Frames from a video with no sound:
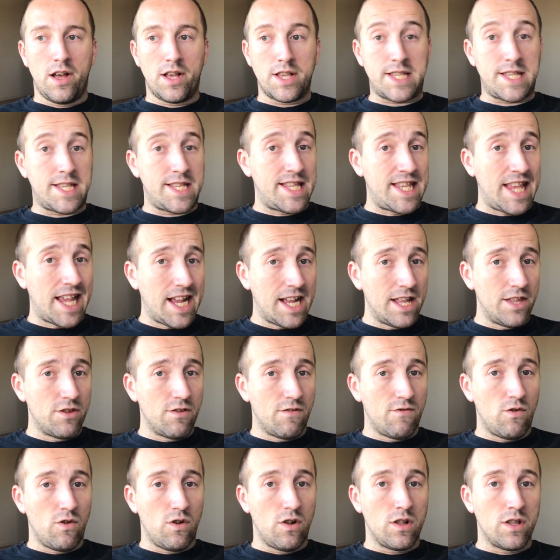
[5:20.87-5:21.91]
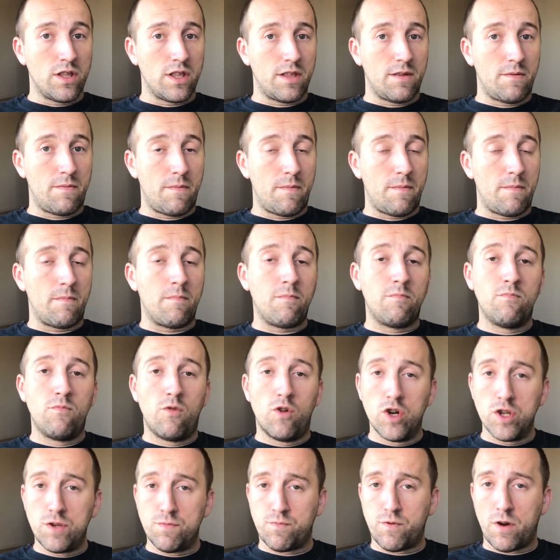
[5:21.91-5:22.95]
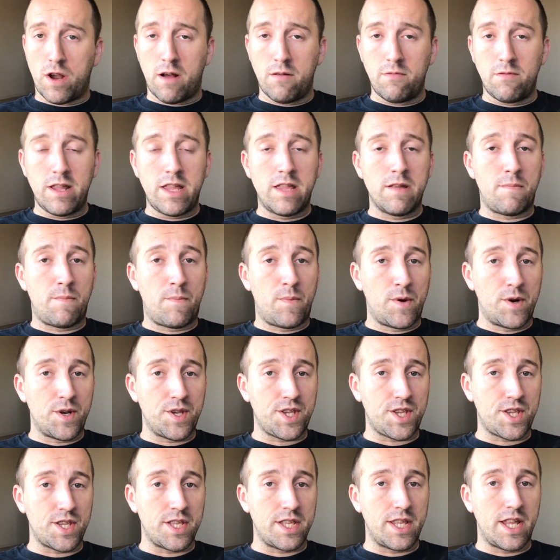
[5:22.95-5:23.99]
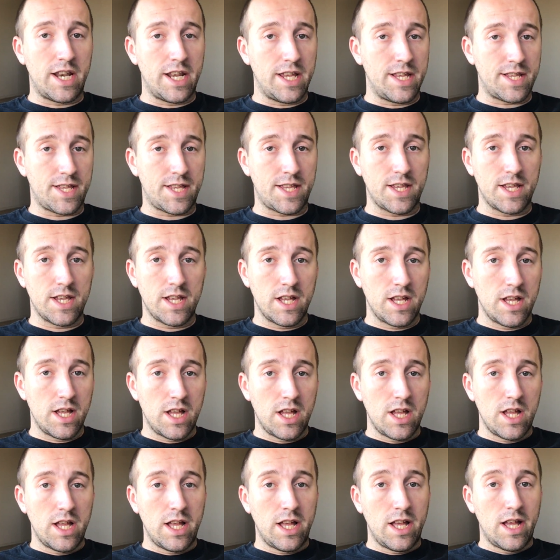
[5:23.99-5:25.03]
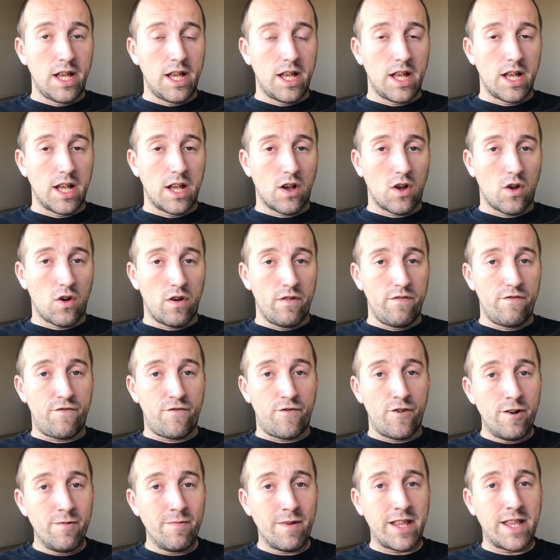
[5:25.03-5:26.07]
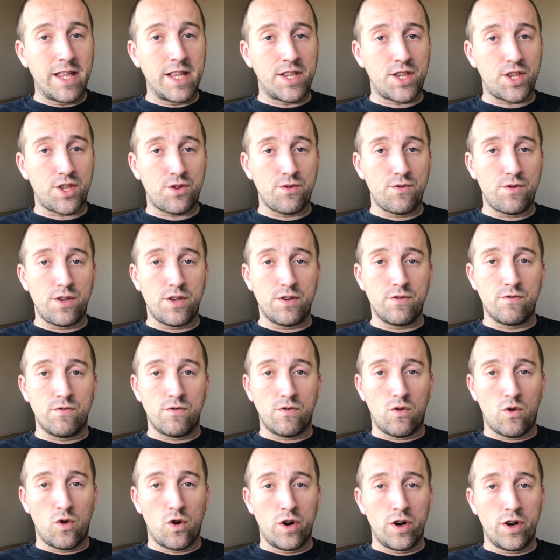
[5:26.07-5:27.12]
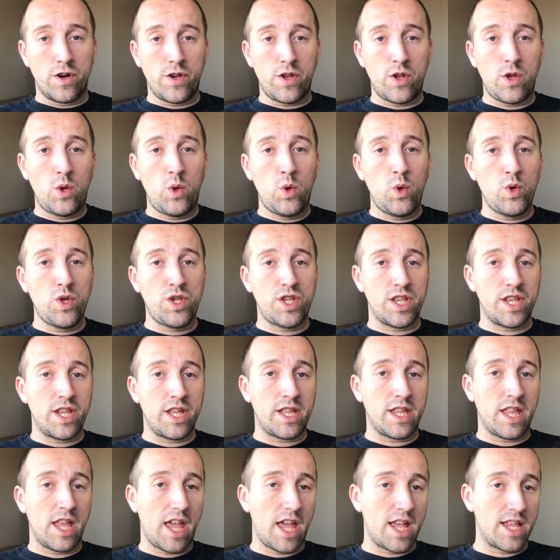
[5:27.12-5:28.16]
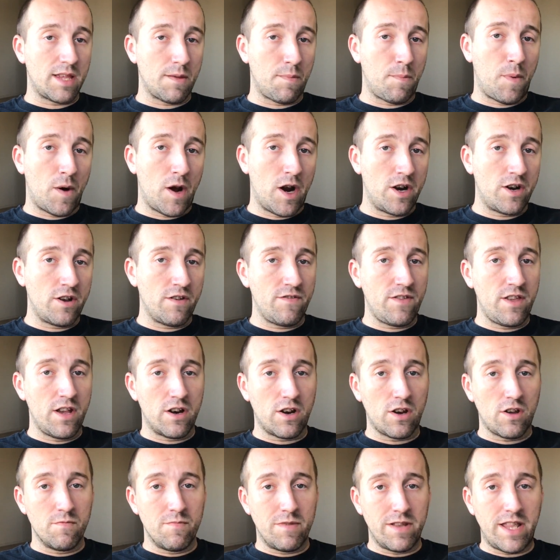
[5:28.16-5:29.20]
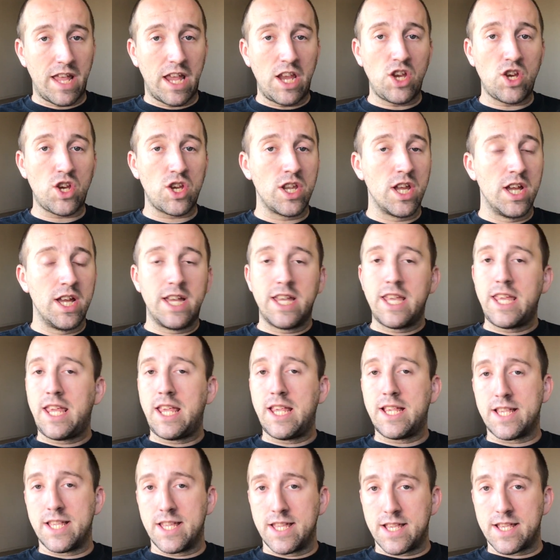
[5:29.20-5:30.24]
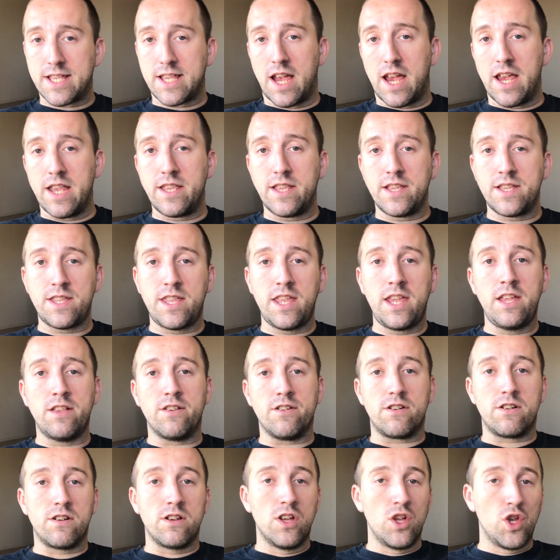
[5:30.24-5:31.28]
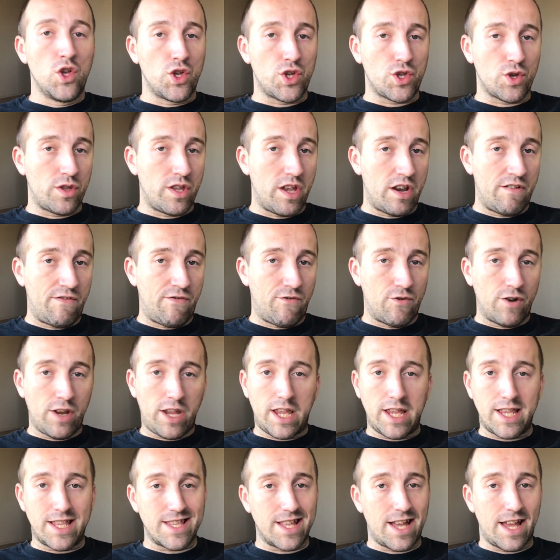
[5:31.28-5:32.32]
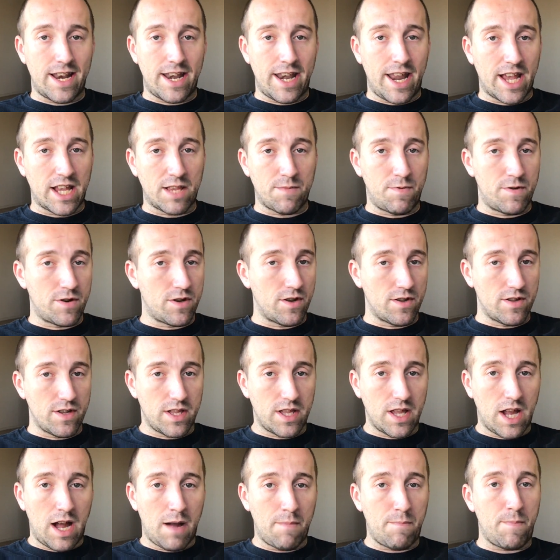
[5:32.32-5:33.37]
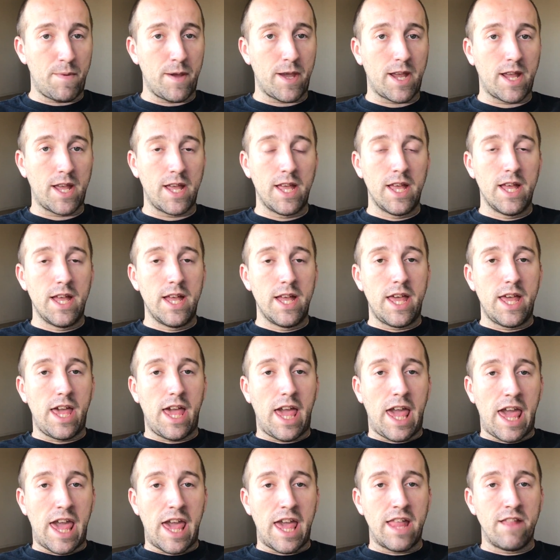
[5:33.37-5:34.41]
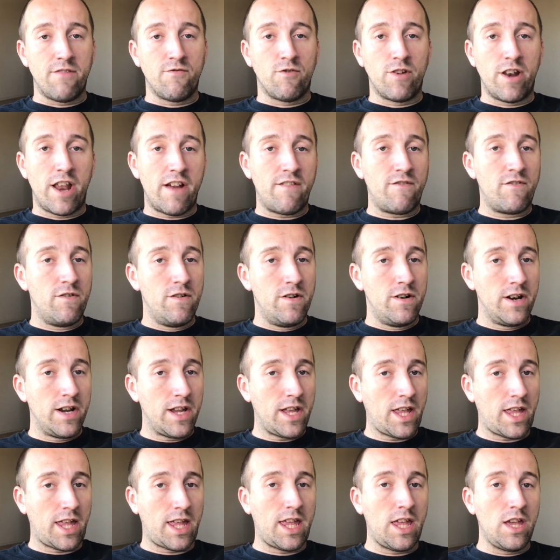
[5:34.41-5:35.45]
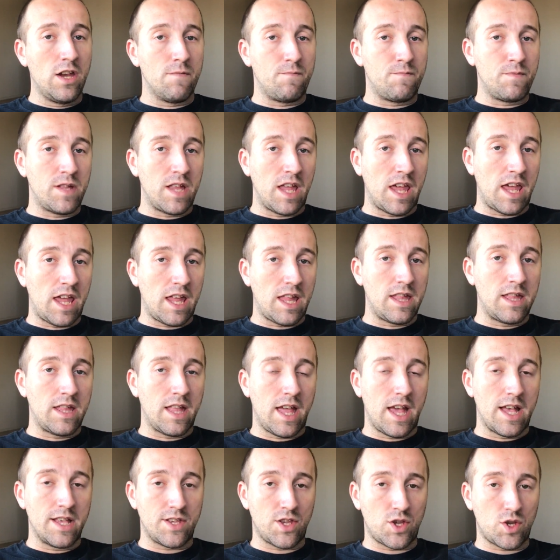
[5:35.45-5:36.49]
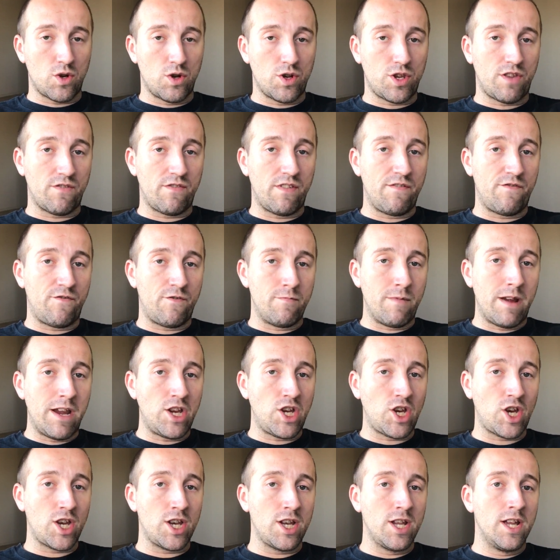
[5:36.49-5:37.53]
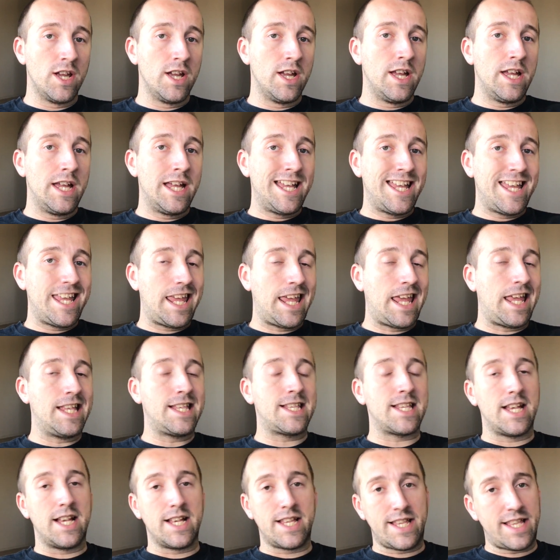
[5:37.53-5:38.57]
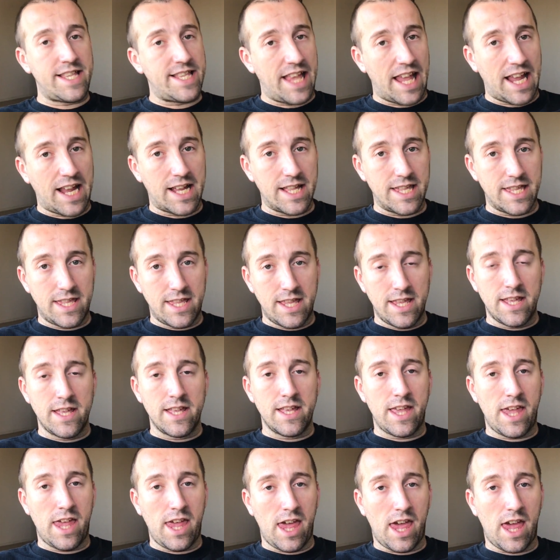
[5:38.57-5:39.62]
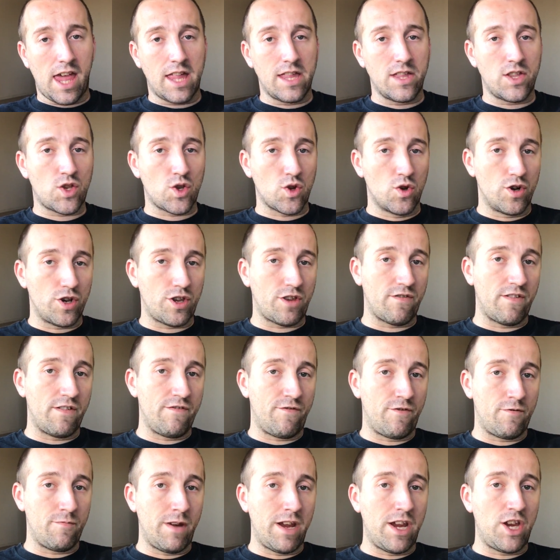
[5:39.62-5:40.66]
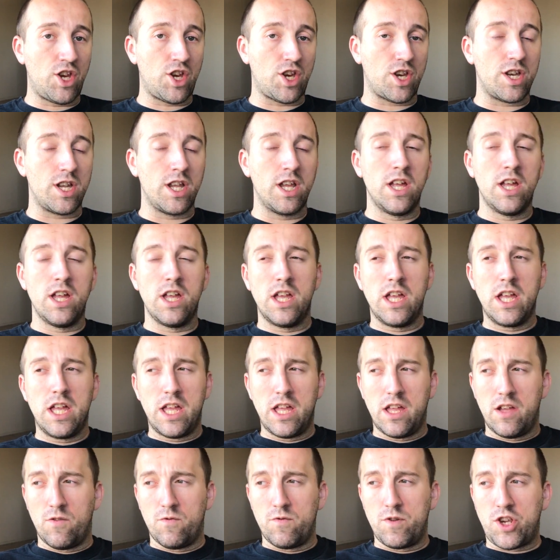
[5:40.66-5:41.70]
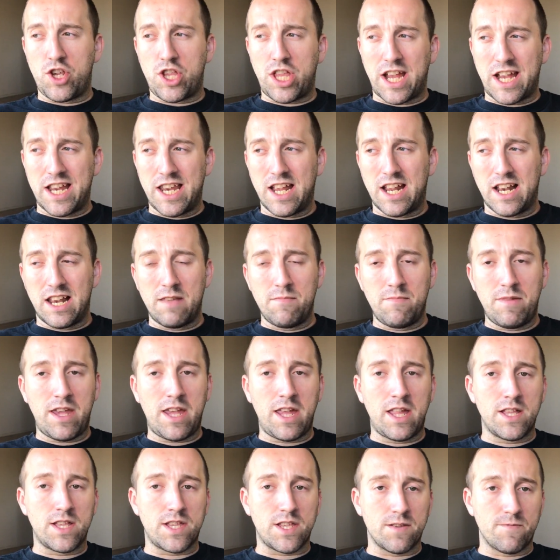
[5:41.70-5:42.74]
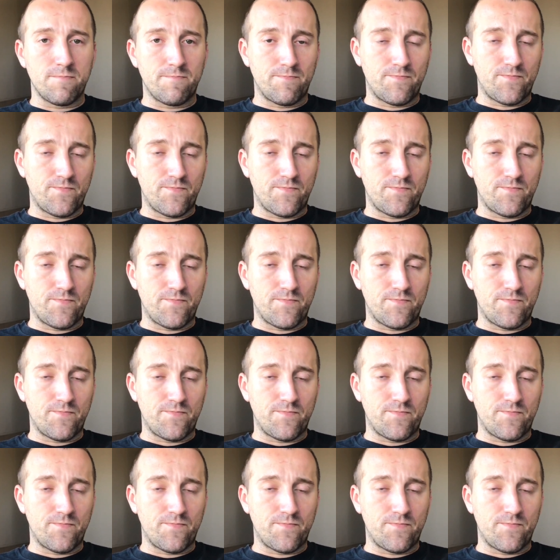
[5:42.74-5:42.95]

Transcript: Second of all, most probably the person that is confirming this to you or using it as a part of the argumentation isn't a scientist either. So therefore, he's not an expert on the topic. And whatever he obtained as a source of information is a second hand source of information, which technically means